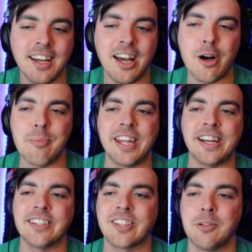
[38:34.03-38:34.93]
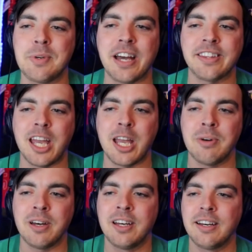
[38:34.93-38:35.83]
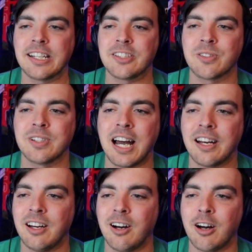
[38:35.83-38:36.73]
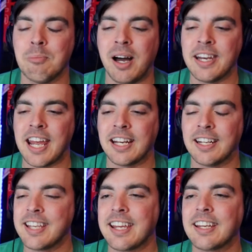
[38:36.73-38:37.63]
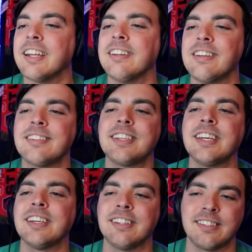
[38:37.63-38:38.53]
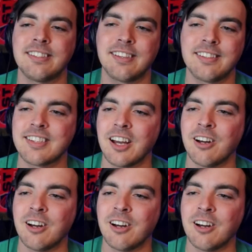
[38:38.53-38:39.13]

Um, and then he's going to be at the game against Grenada on Monday to take in the scenes. So to